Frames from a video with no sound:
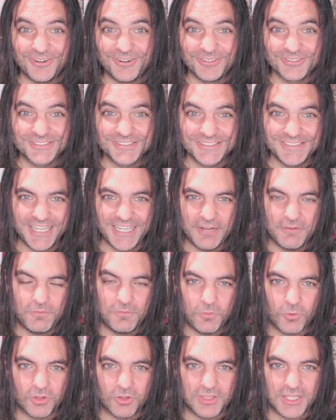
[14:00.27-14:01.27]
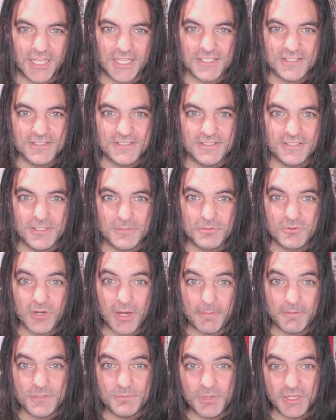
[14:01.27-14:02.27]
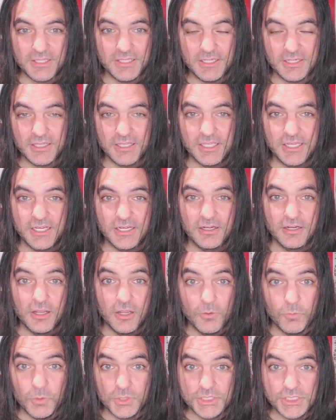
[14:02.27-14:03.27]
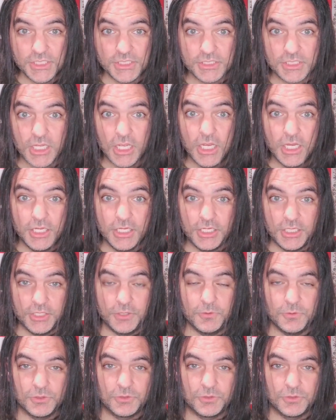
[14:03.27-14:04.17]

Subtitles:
to hit 4,000 subscribers by the end of the year, which is huge.